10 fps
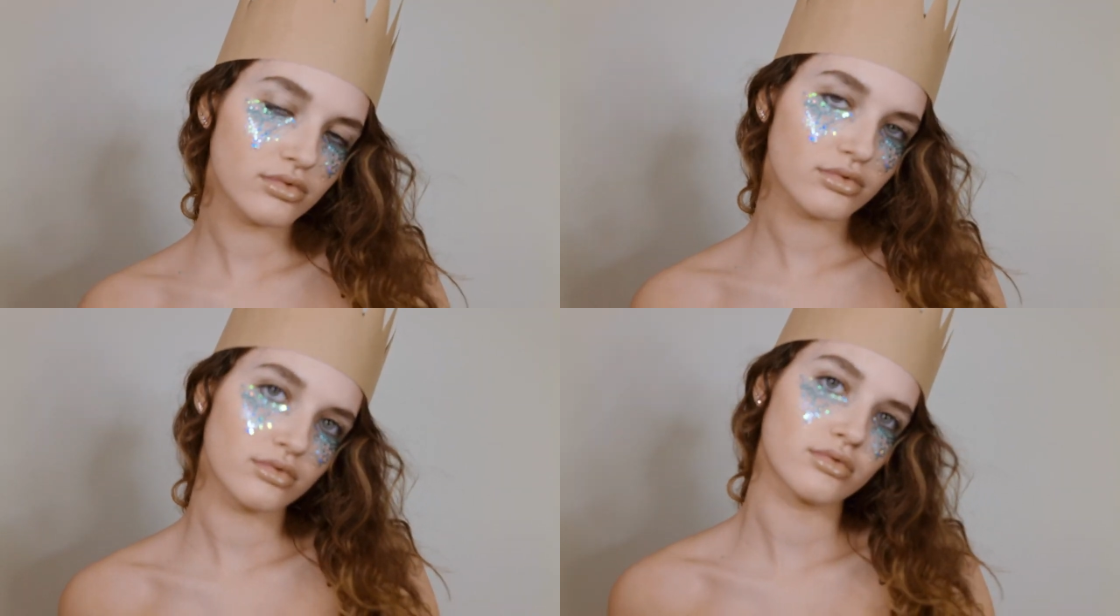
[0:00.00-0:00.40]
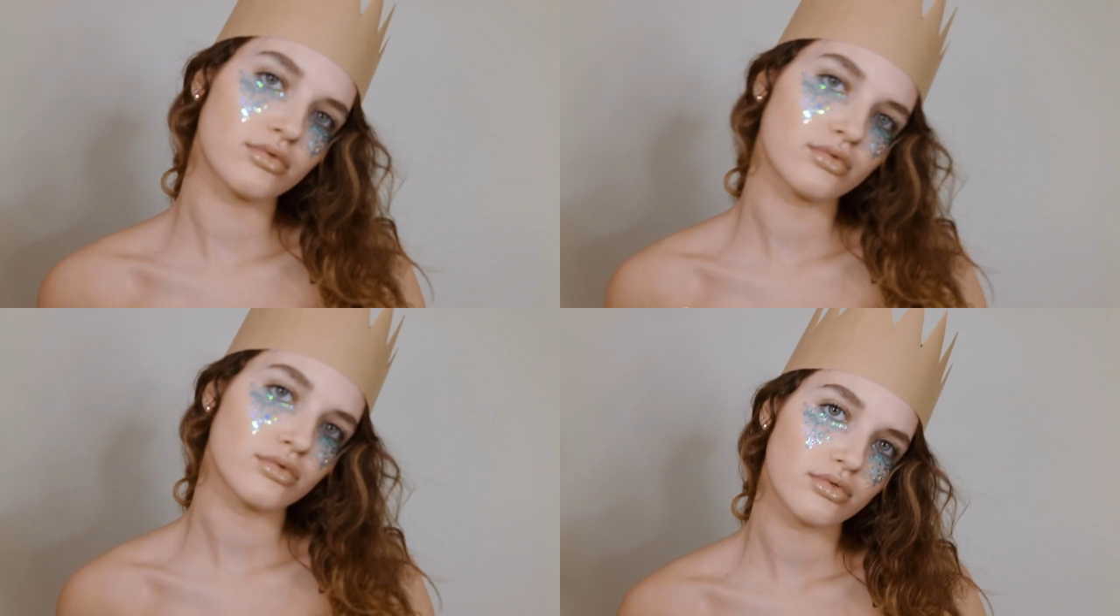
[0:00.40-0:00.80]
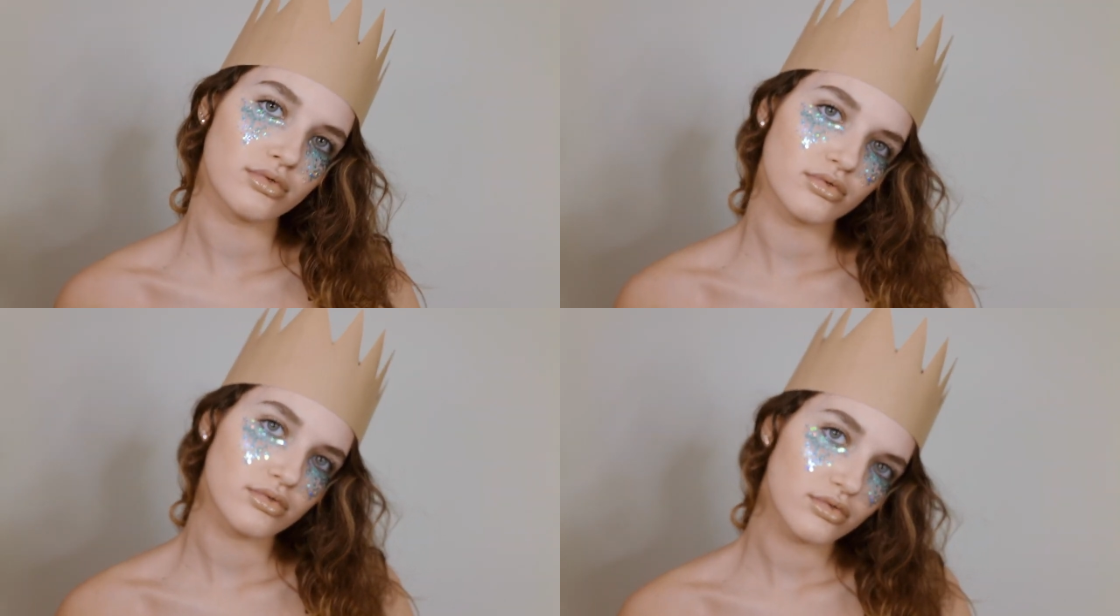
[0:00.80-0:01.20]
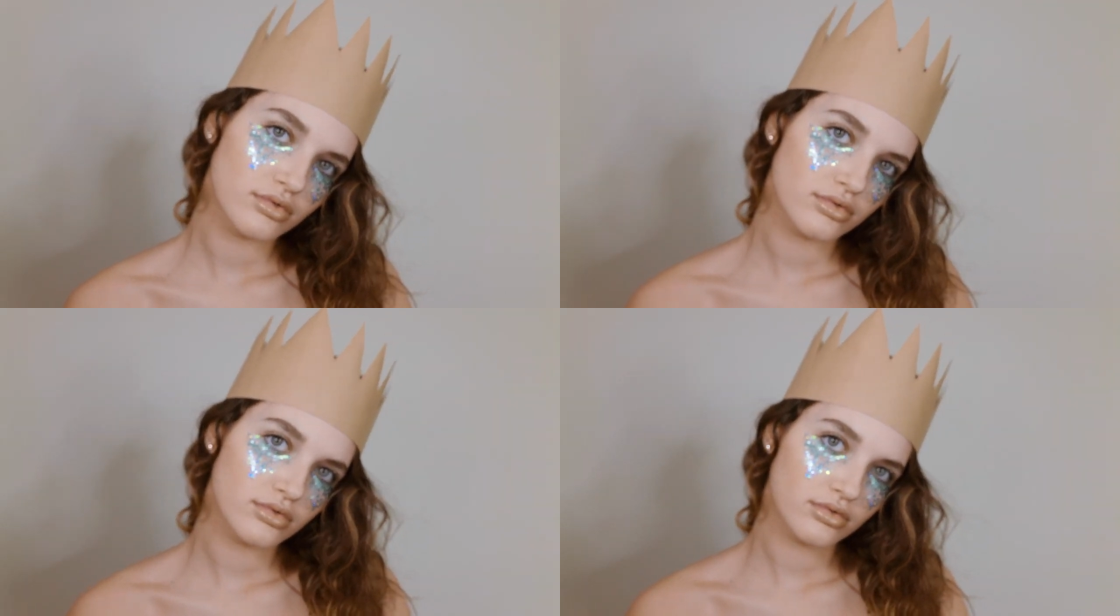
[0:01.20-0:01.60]
always
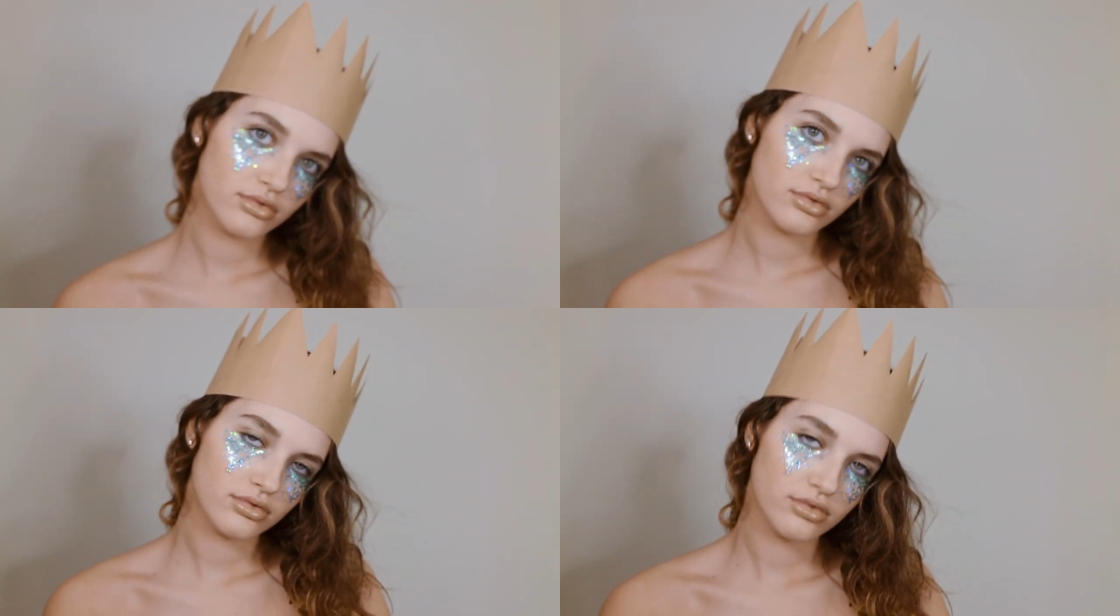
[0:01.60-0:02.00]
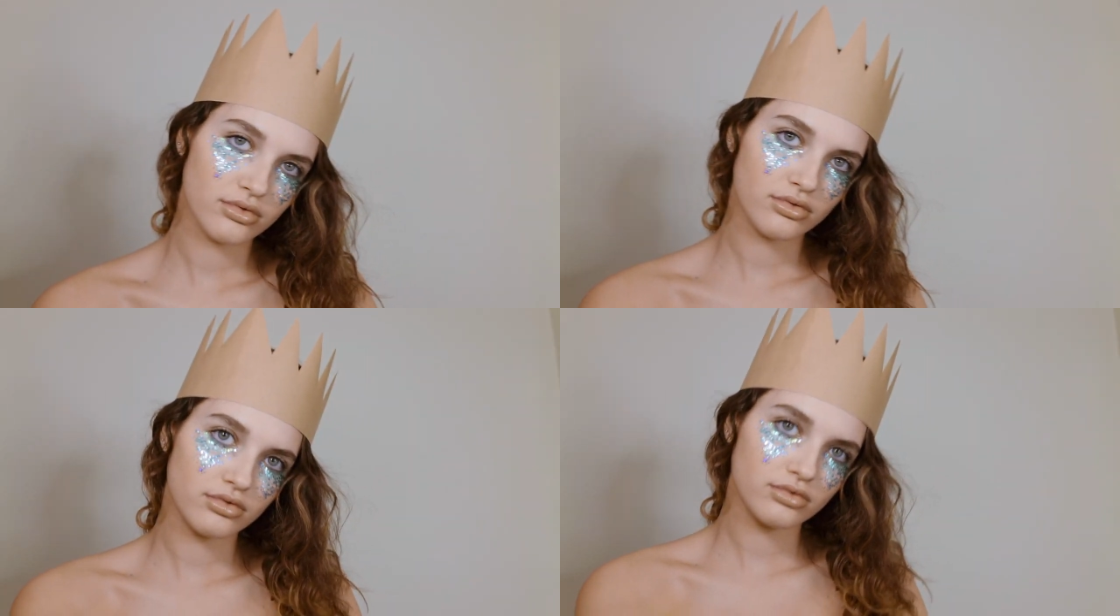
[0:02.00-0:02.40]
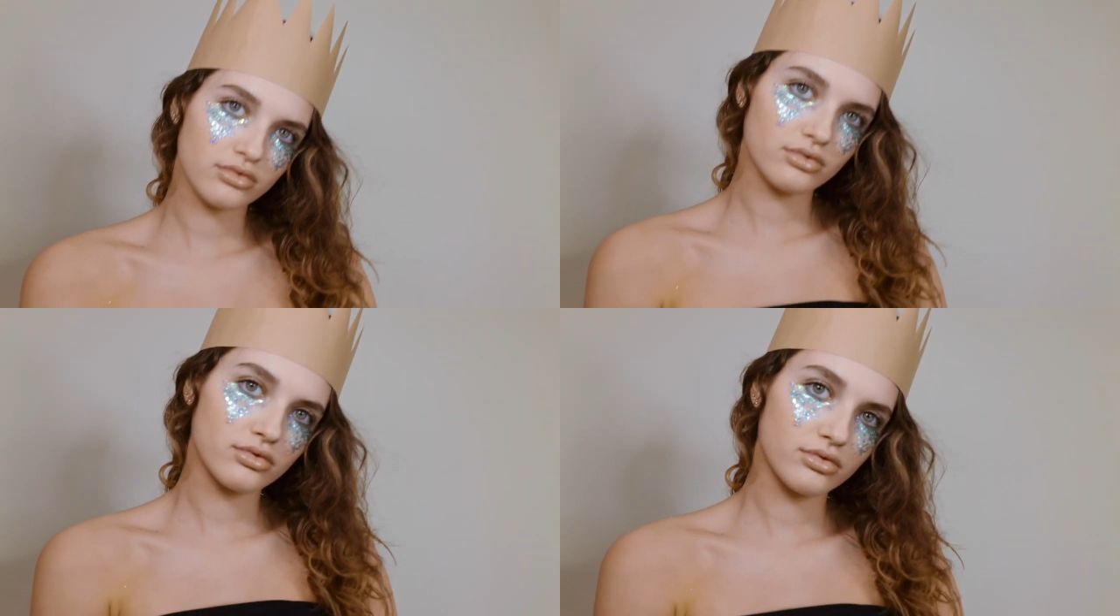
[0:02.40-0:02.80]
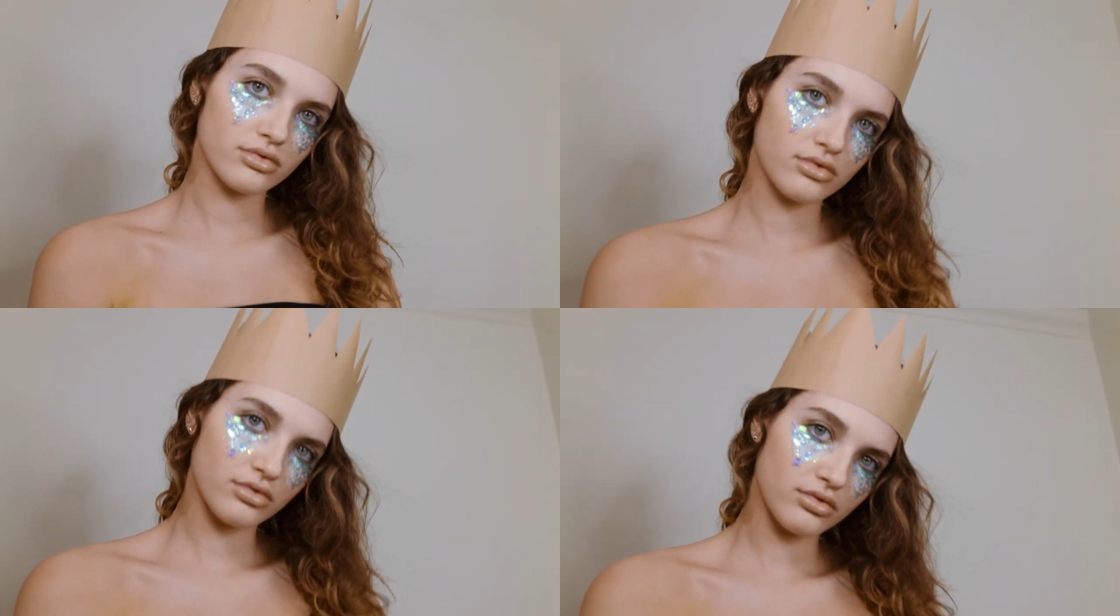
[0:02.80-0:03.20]
fun. And if you go
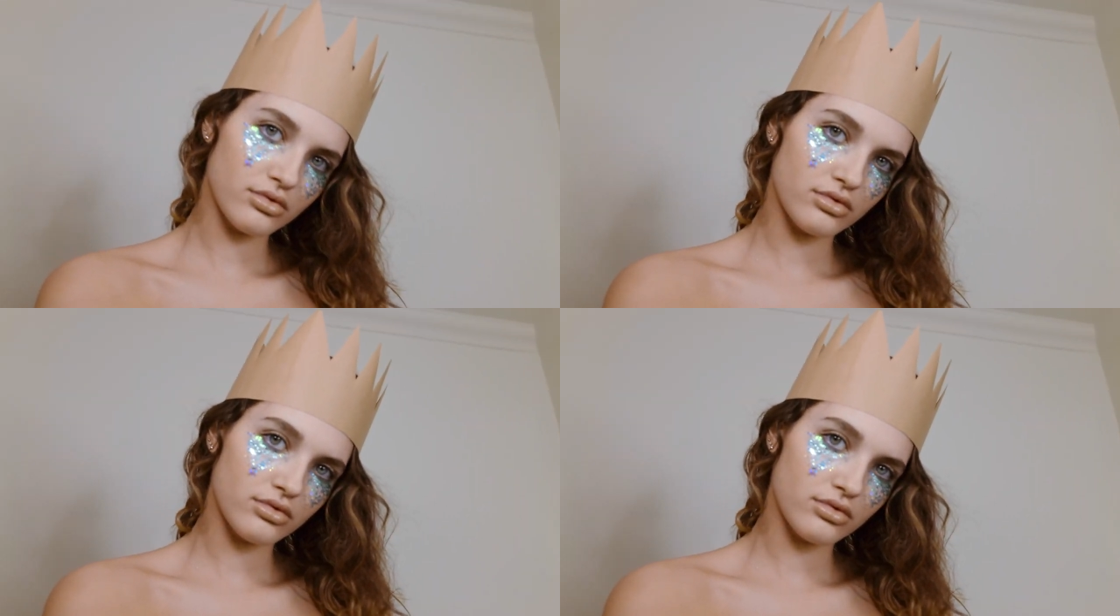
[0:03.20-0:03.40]
out on